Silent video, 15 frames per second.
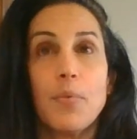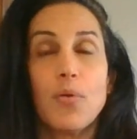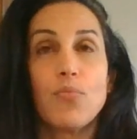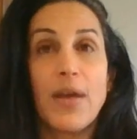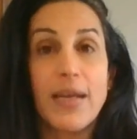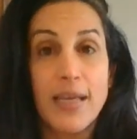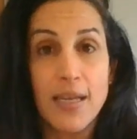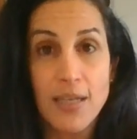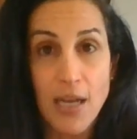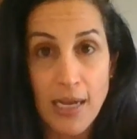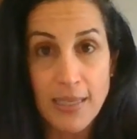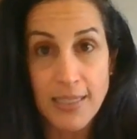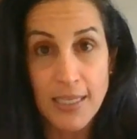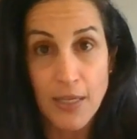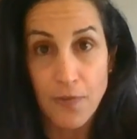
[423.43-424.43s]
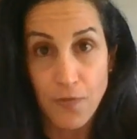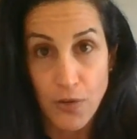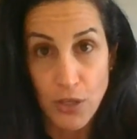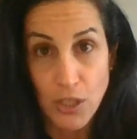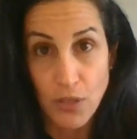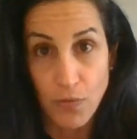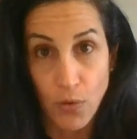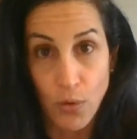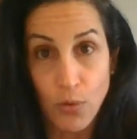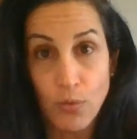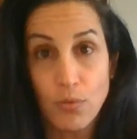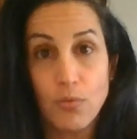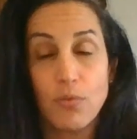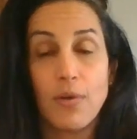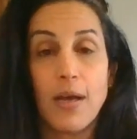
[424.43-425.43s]
recognizing it, first of
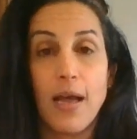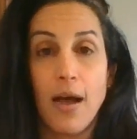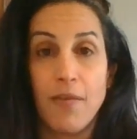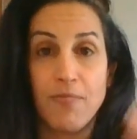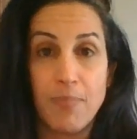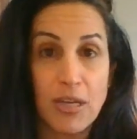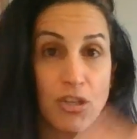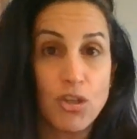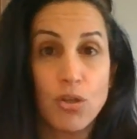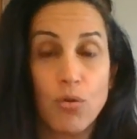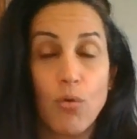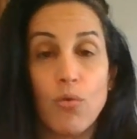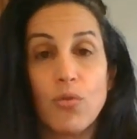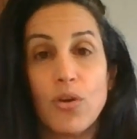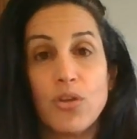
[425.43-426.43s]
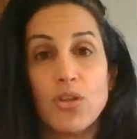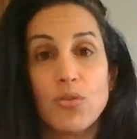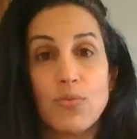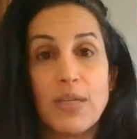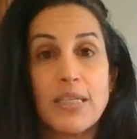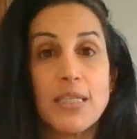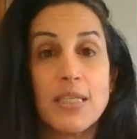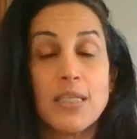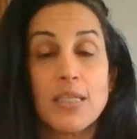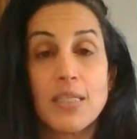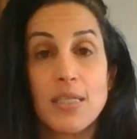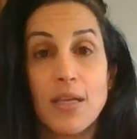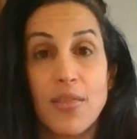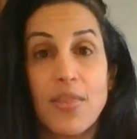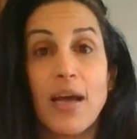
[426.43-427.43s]
all, I've mentioned all those
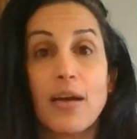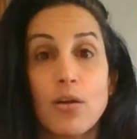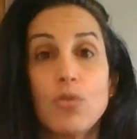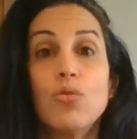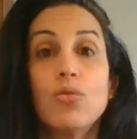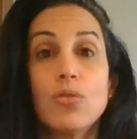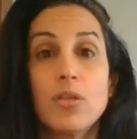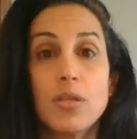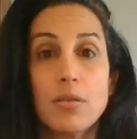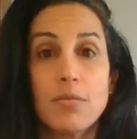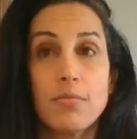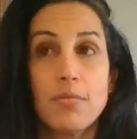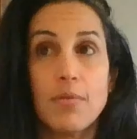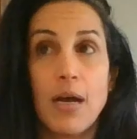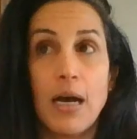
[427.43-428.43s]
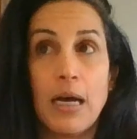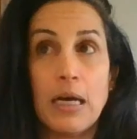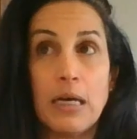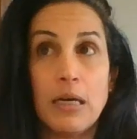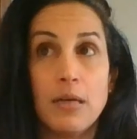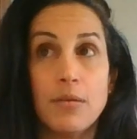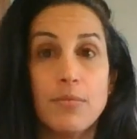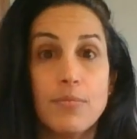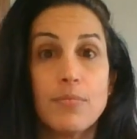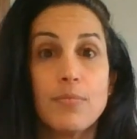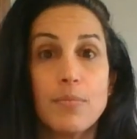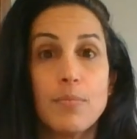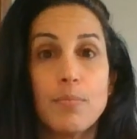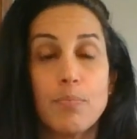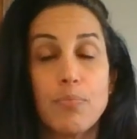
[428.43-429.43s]
reasons that could uh,
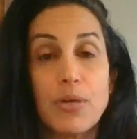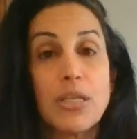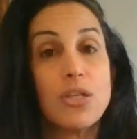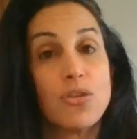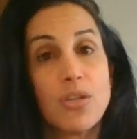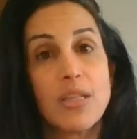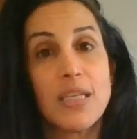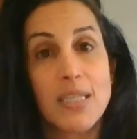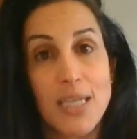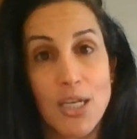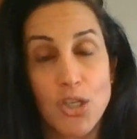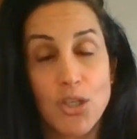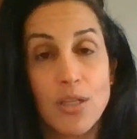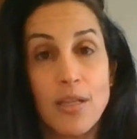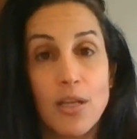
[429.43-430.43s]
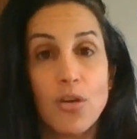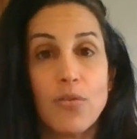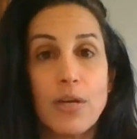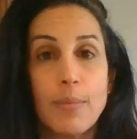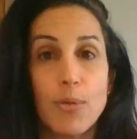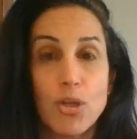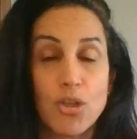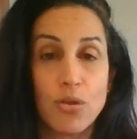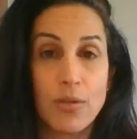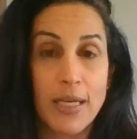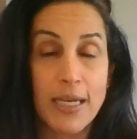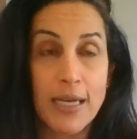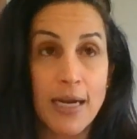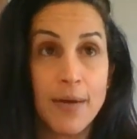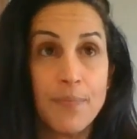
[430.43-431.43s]
bring you to the attention that you're an emotional
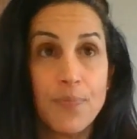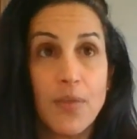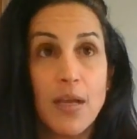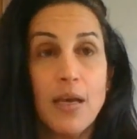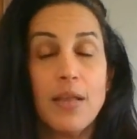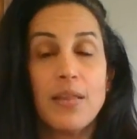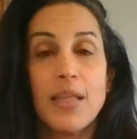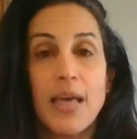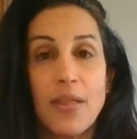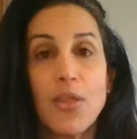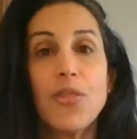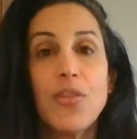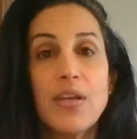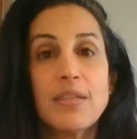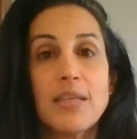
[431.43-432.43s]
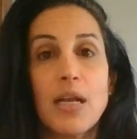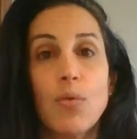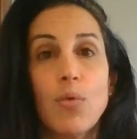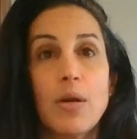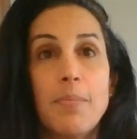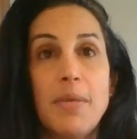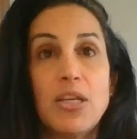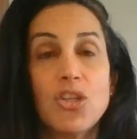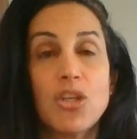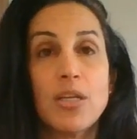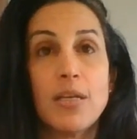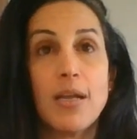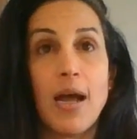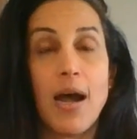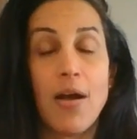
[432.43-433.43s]
eater. The other things that I want to
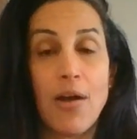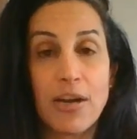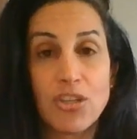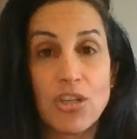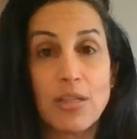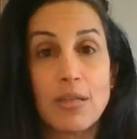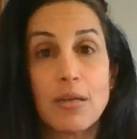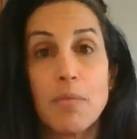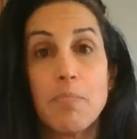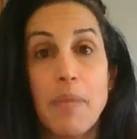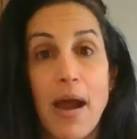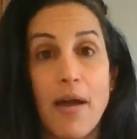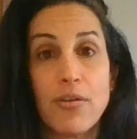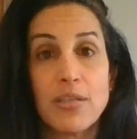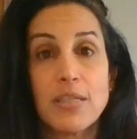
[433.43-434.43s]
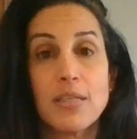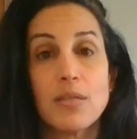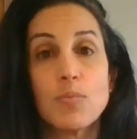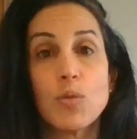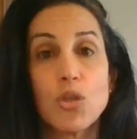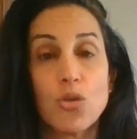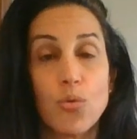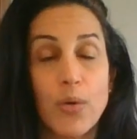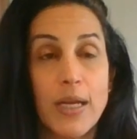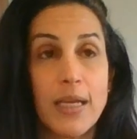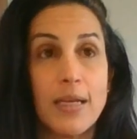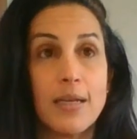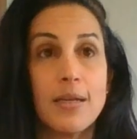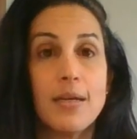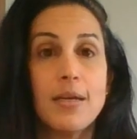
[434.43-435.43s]
mention are actually the comparison
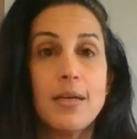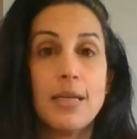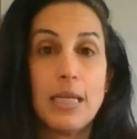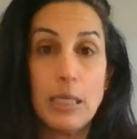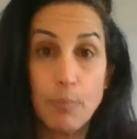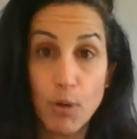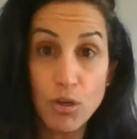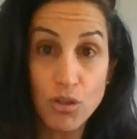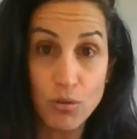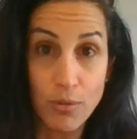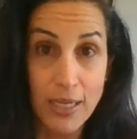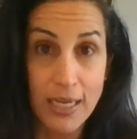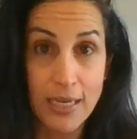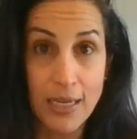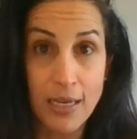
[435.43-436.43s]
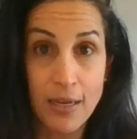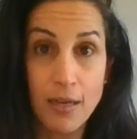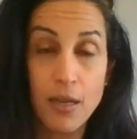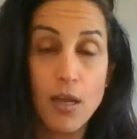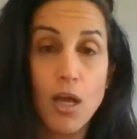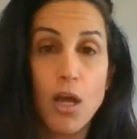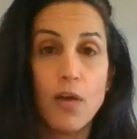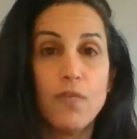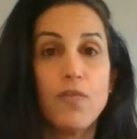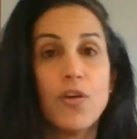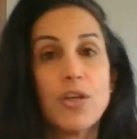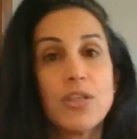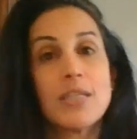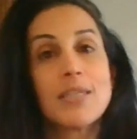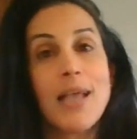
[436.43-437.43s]
between emotional eating
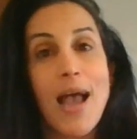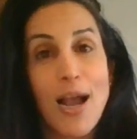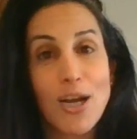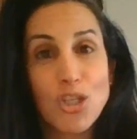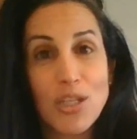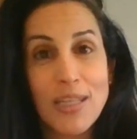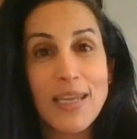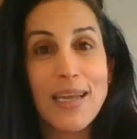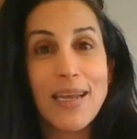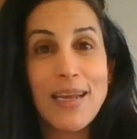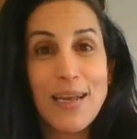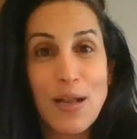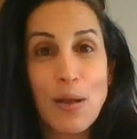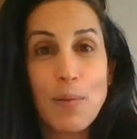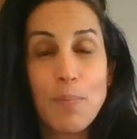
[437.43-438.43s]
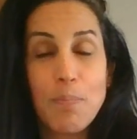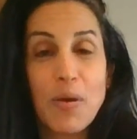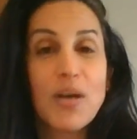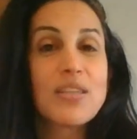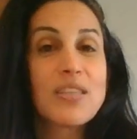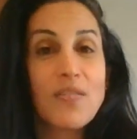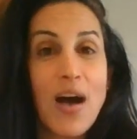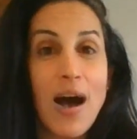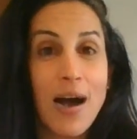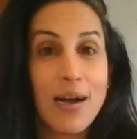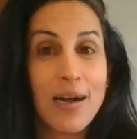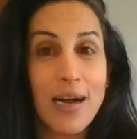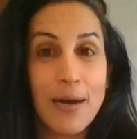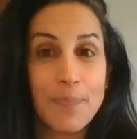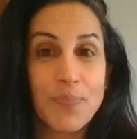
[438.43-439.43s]
versus actually eating because of
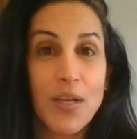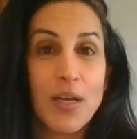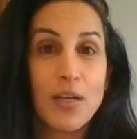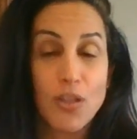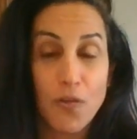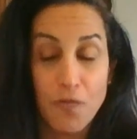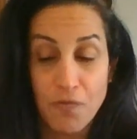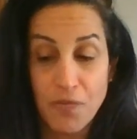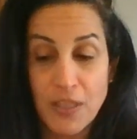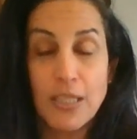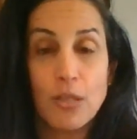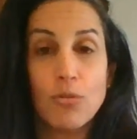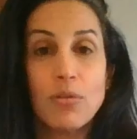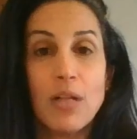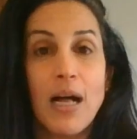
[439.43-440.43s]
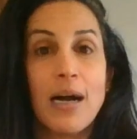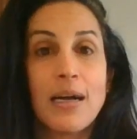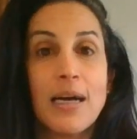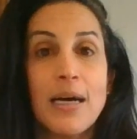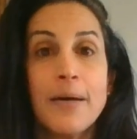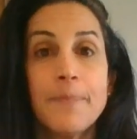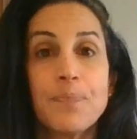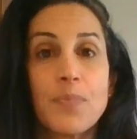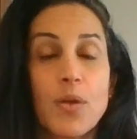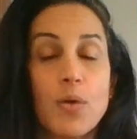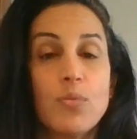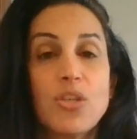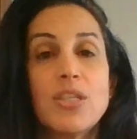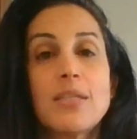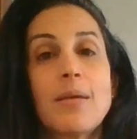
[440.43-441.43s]
hunger. So physical hunger,
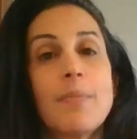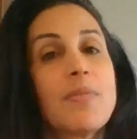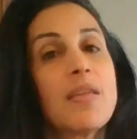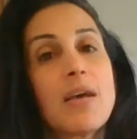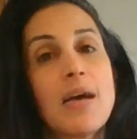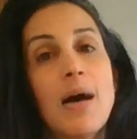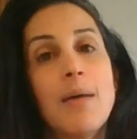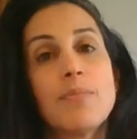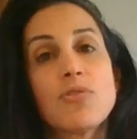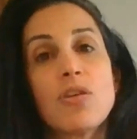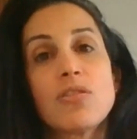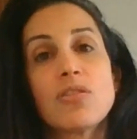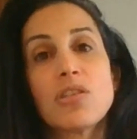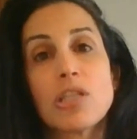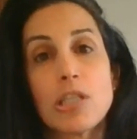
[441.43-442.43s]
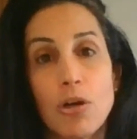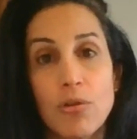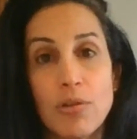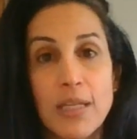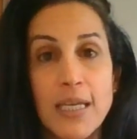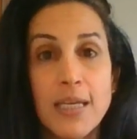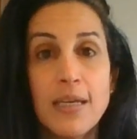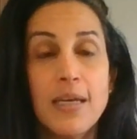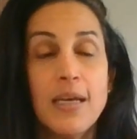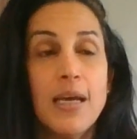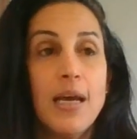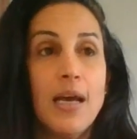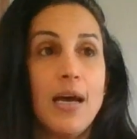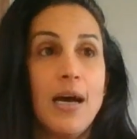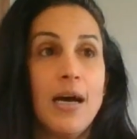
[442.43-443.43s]
which is something that comes on slowly.
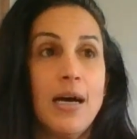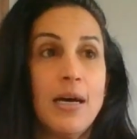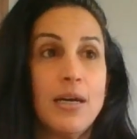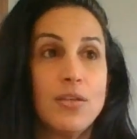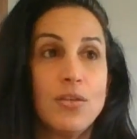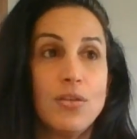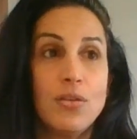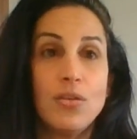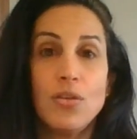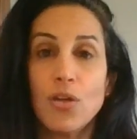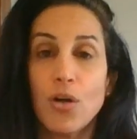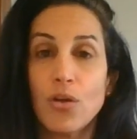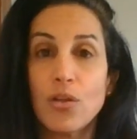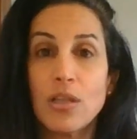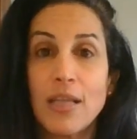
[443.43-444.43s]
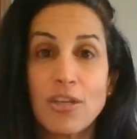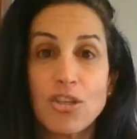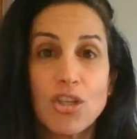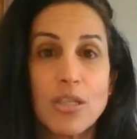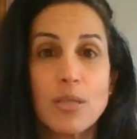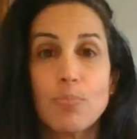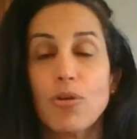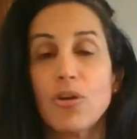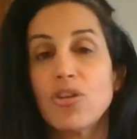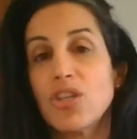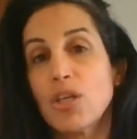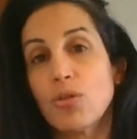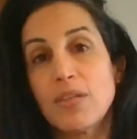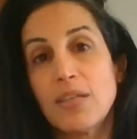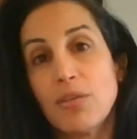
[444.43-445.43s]
Uh, Lunch is
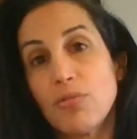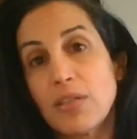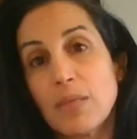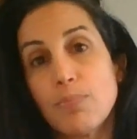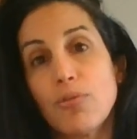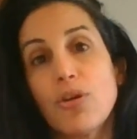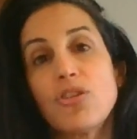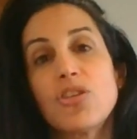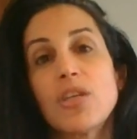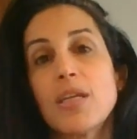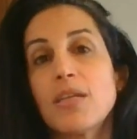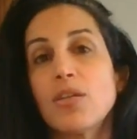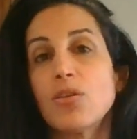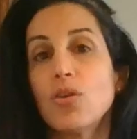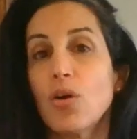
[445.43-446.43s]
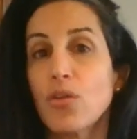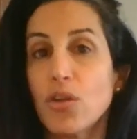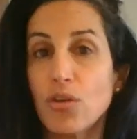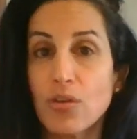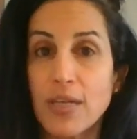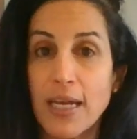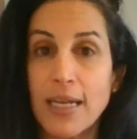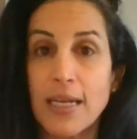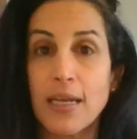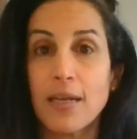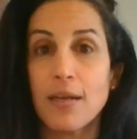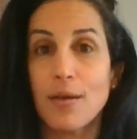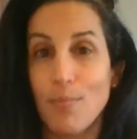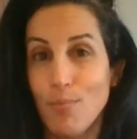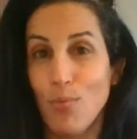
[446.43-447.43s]
approaching or dinner is approaching, and you know that you're getting
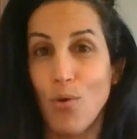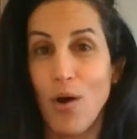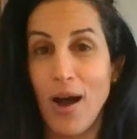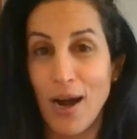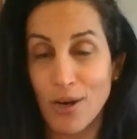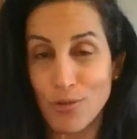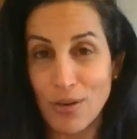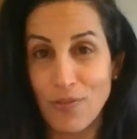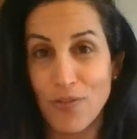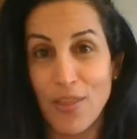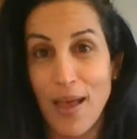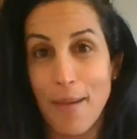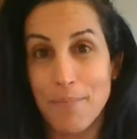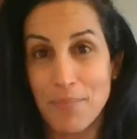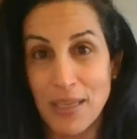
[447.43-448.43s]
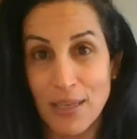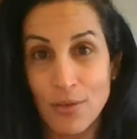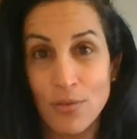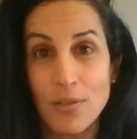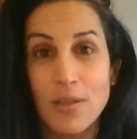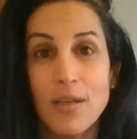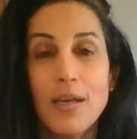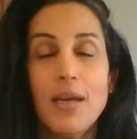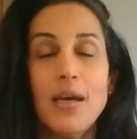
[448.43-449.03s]
more hungry for that meal.